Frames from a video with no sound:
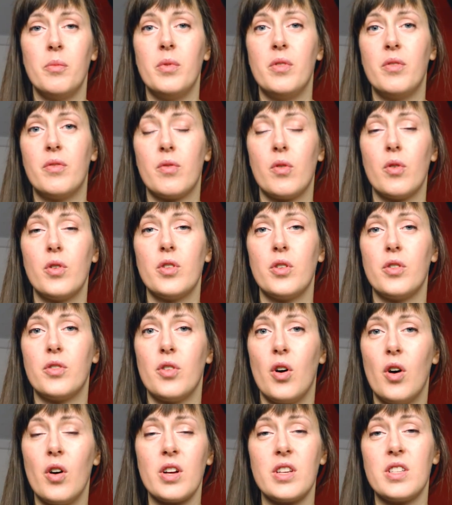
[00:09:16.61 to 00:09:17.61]
before your
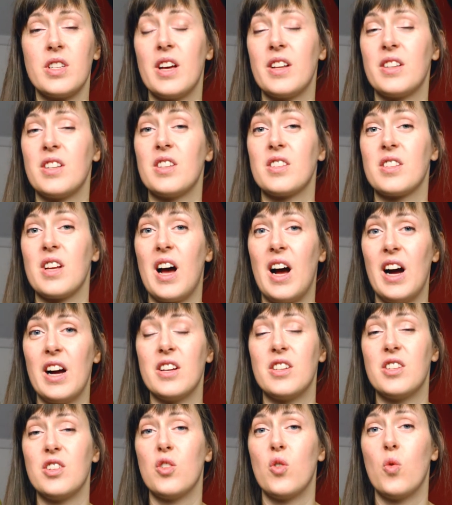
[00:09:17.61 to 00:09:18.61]
dog is at this
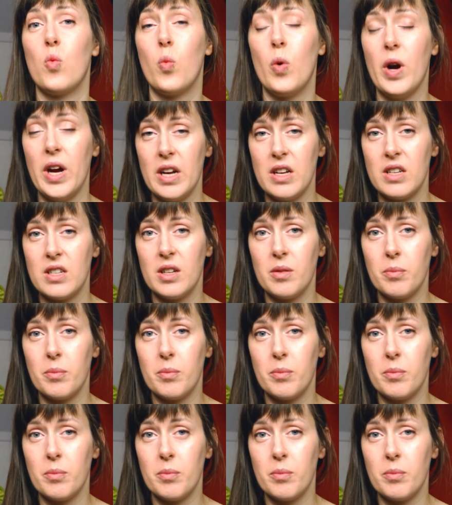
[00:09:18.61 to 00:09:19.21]
ideal weight.